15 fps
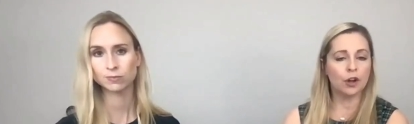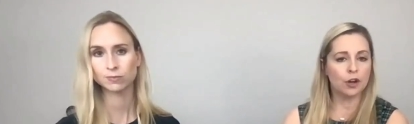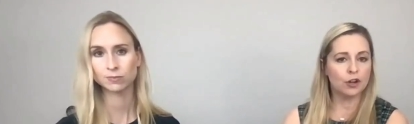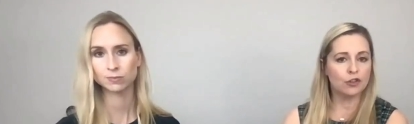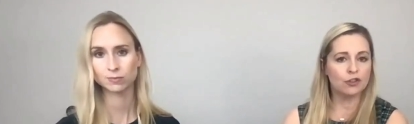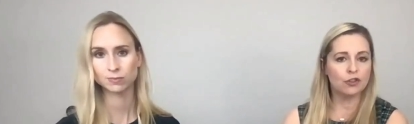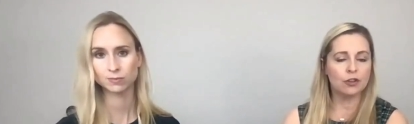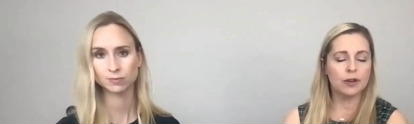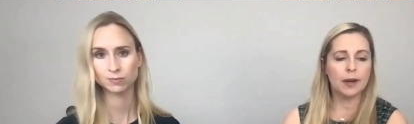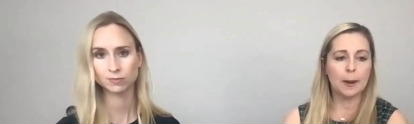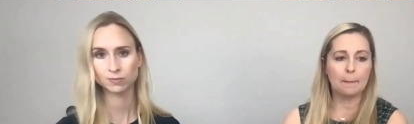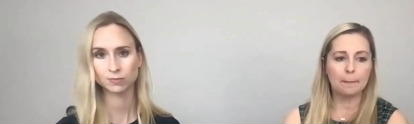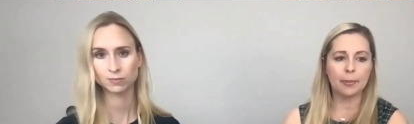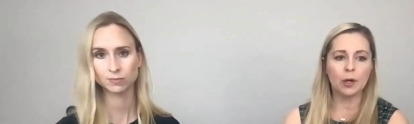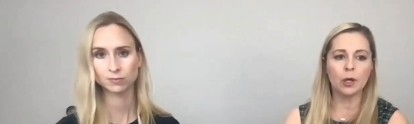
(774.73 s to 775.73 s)
Speaker 1: large
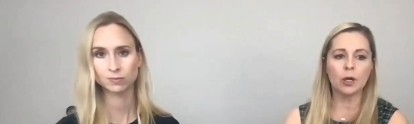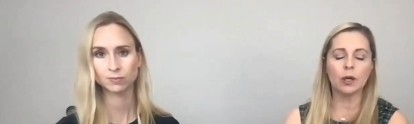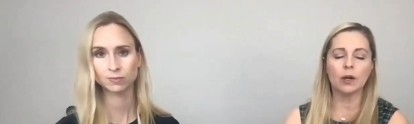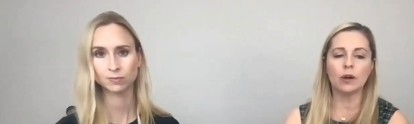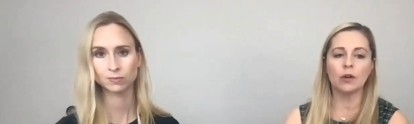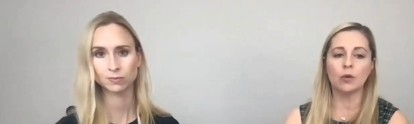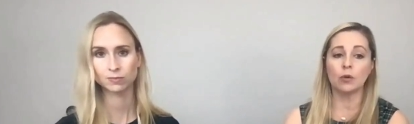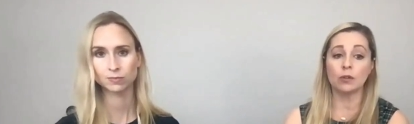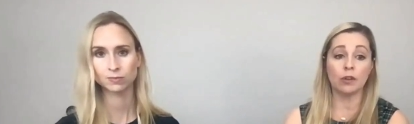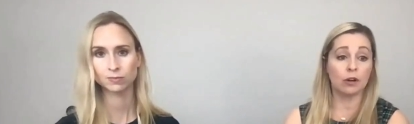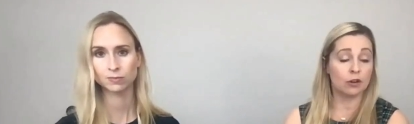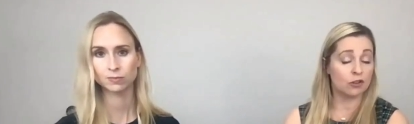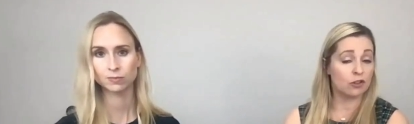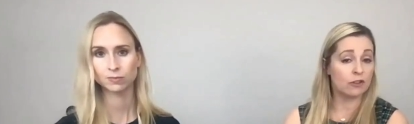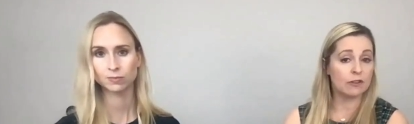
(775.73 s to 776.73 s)
number or
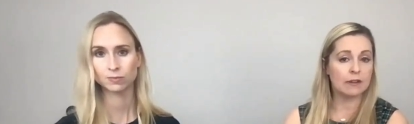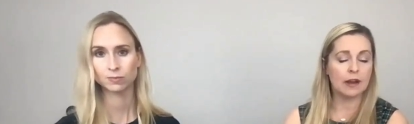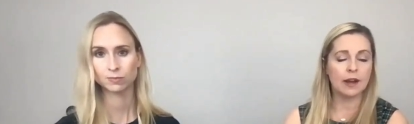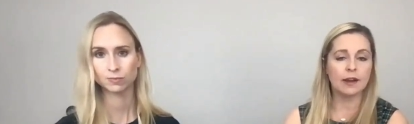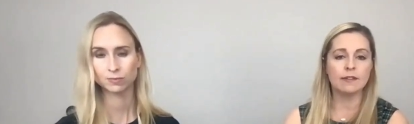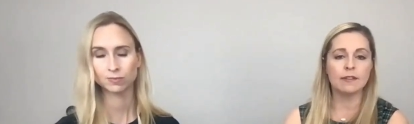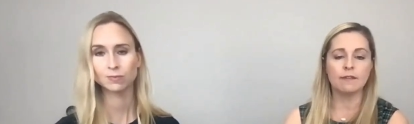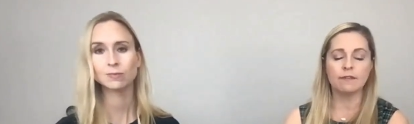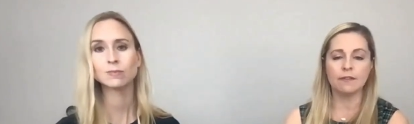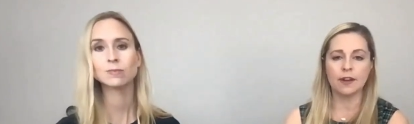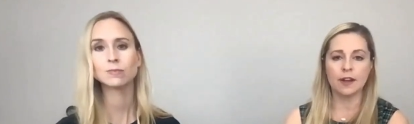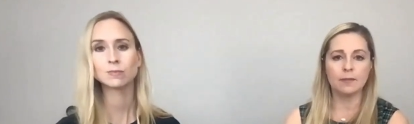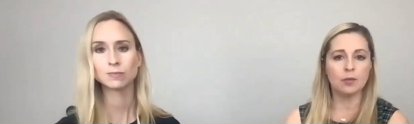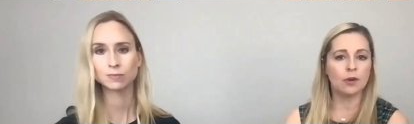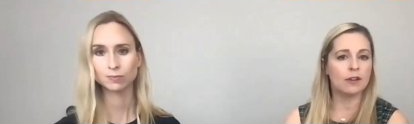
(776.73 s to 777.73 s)
large size of
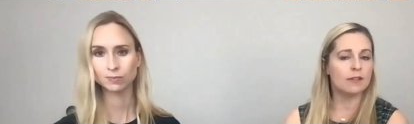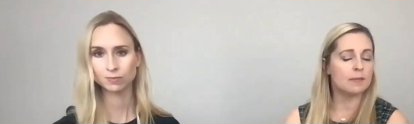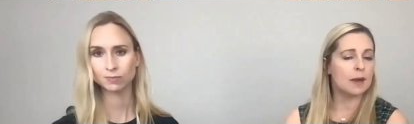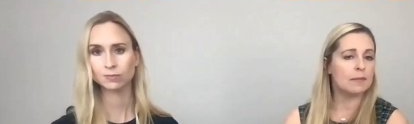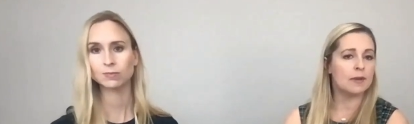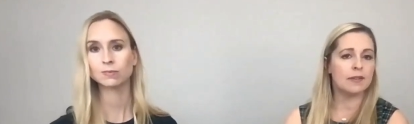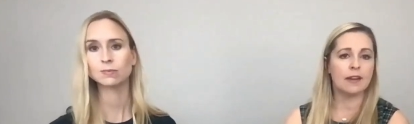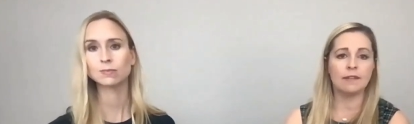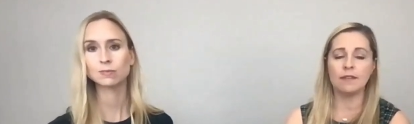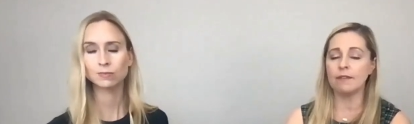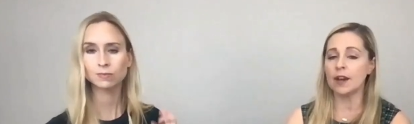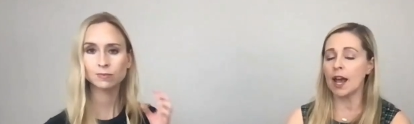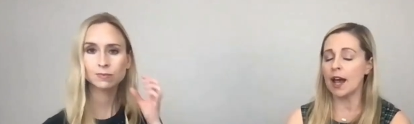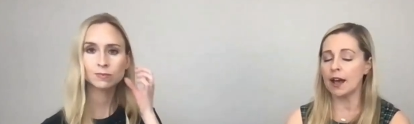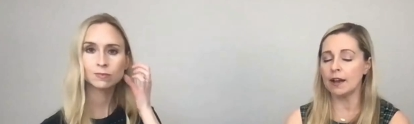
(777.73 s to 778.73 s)
fibroids. Maybe they've
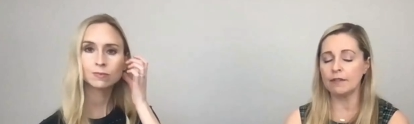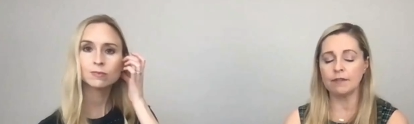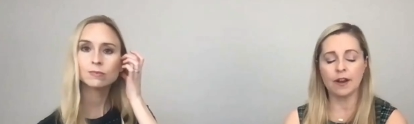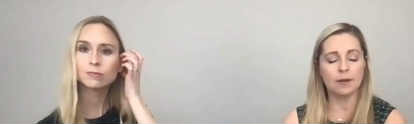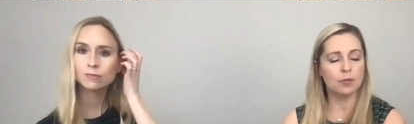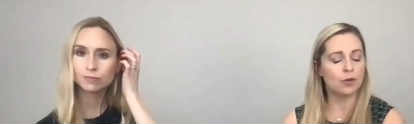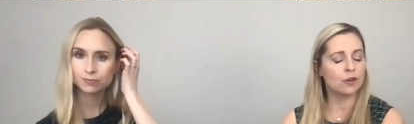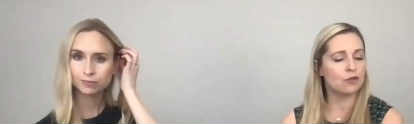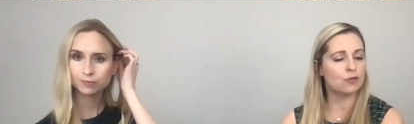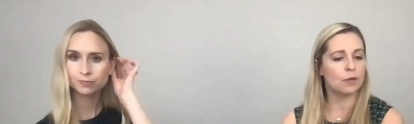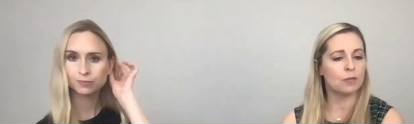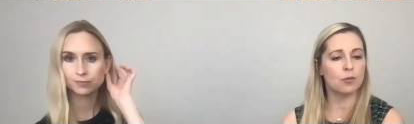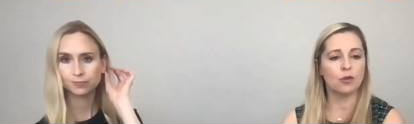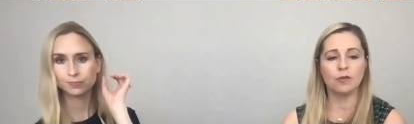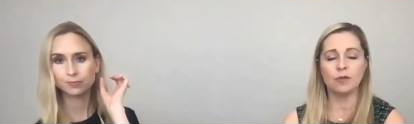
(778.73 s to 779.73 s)
even had fibroids mm-hmm.
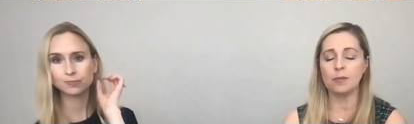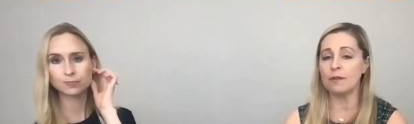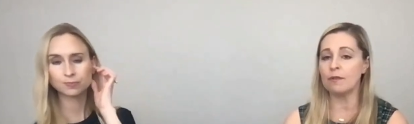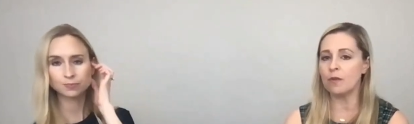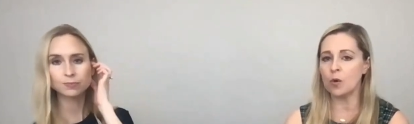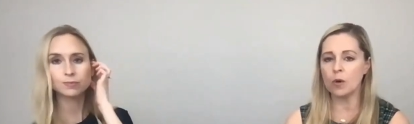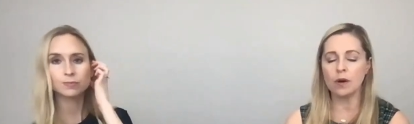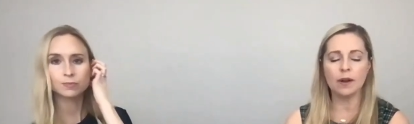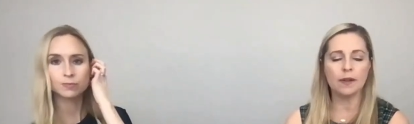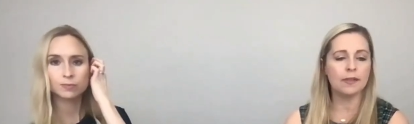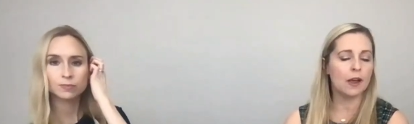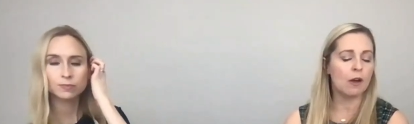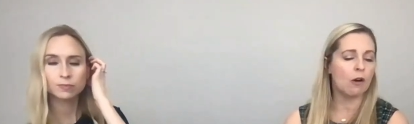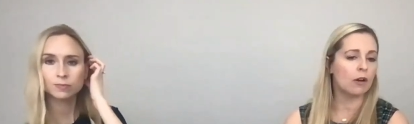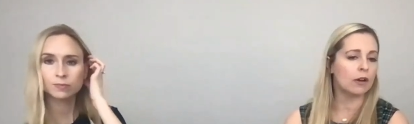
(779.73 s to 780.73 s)
removed before and
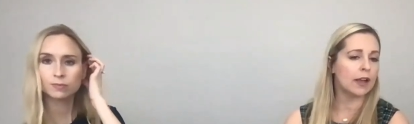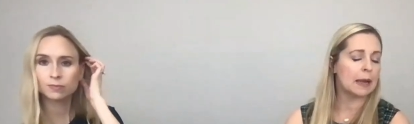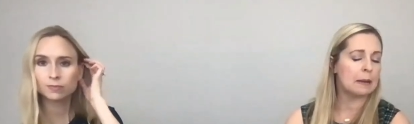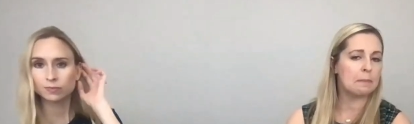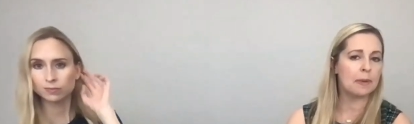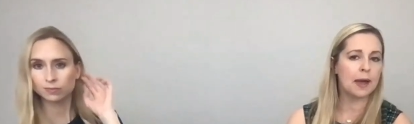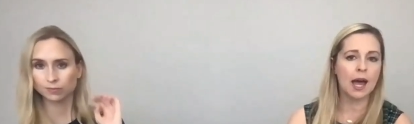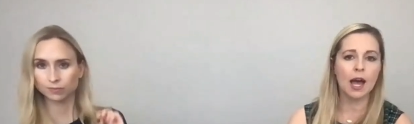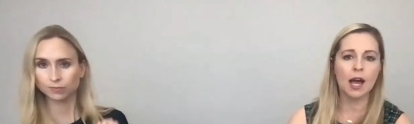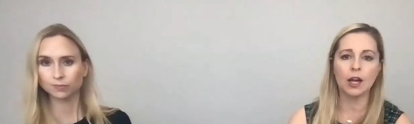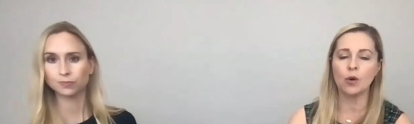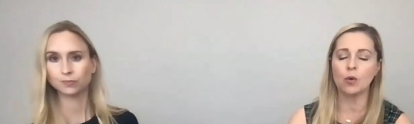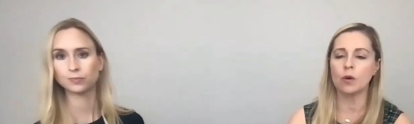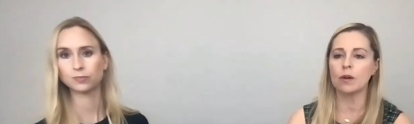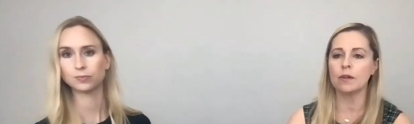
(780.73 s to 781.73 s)
they all came back,
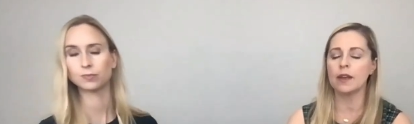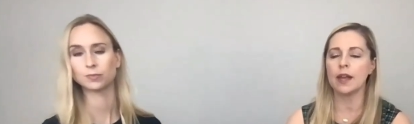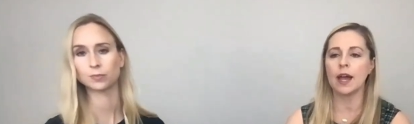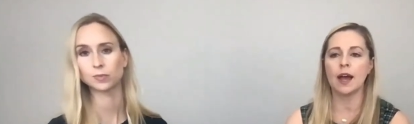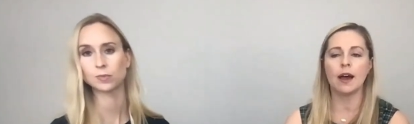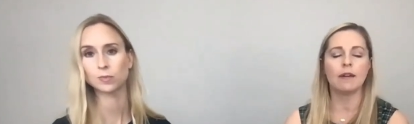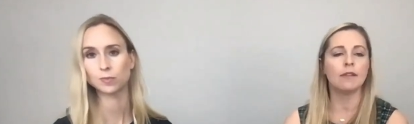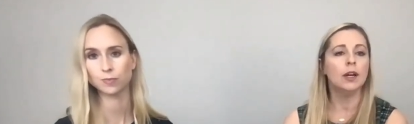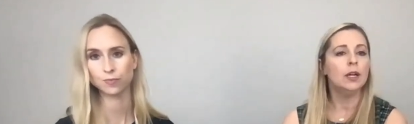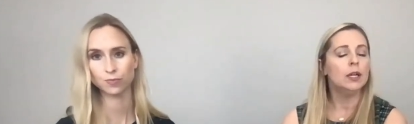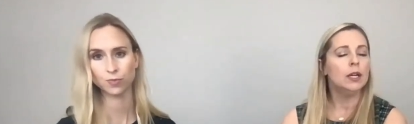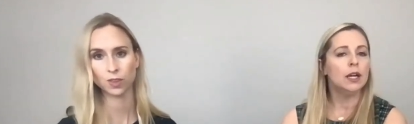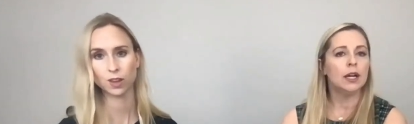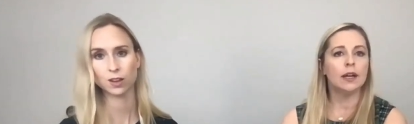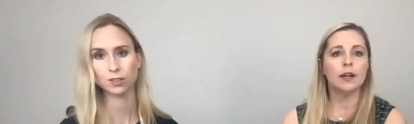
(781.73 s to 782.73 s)
or they have
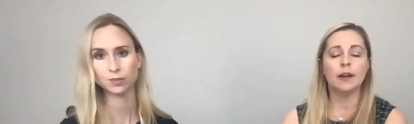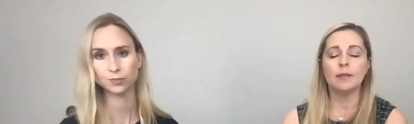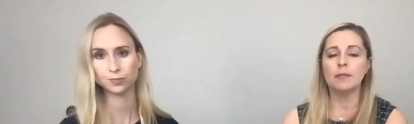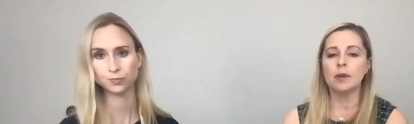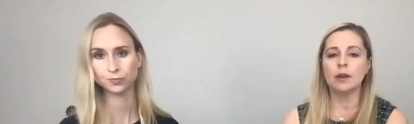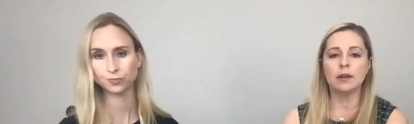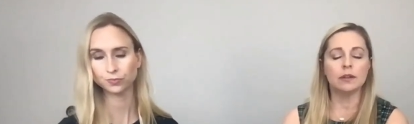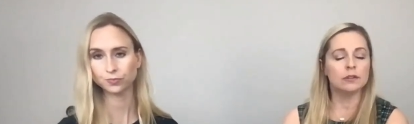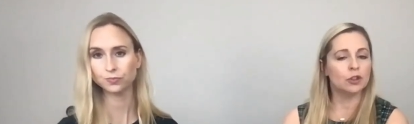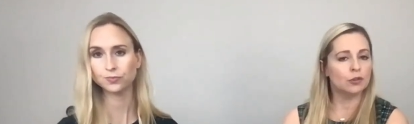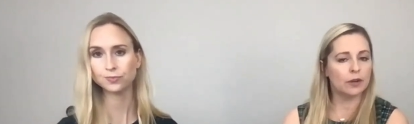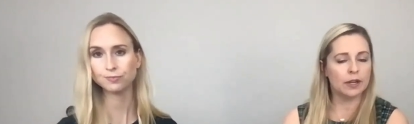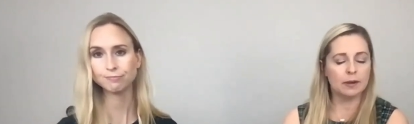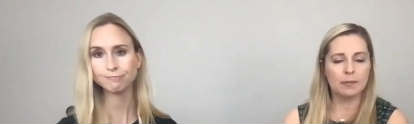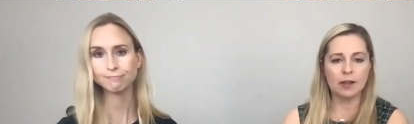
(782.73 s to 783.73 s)
um,
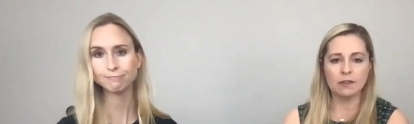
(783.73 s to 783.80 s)
great